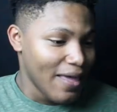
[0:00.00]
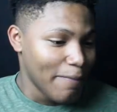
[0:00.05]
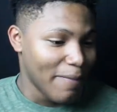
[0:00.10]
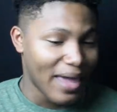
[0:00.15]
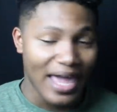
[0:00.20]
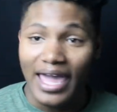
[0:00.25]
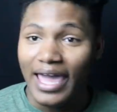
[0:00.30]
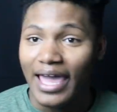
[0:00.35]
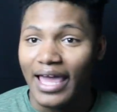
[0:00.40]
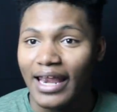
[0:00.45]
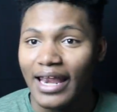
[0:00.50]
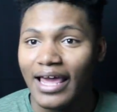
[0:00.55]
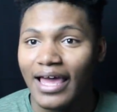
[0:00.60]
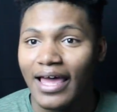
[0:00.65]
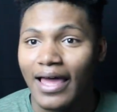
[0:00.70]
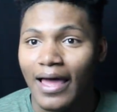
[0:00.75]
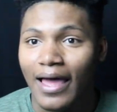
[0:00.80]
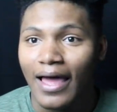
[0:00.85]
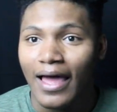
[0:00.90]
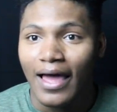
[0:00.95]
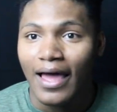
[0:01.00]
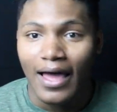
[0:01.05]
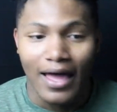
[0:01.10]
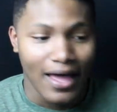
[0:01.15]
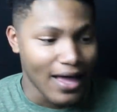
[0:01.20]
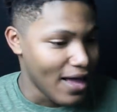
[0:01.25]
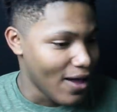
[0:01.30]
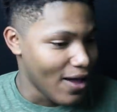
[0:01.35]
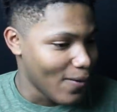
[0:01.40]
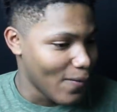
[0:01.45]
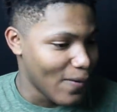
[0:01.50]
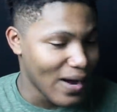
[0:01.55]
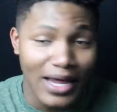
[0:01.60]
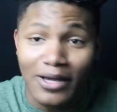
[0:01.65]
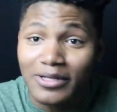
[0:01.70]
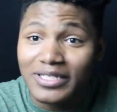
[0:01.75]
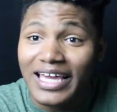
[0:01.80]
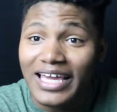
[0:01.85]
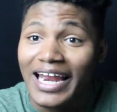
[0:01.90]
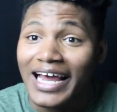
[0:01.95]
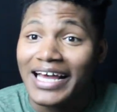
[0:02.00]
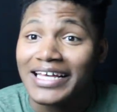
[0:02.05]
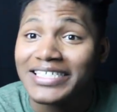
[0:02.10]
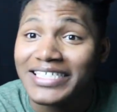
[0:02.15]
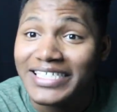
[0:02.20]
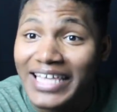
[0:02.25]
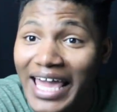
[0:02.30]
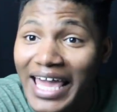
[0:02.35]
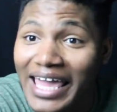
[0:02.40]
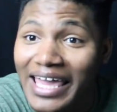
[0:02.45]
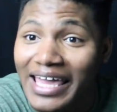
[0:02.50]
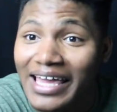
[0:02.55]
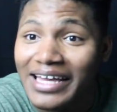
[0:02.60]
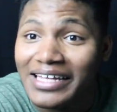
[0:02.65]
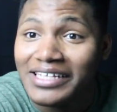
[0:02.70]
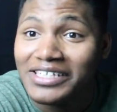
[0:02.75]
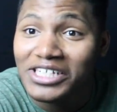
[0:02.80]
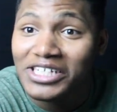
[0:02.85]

man, what else can I say?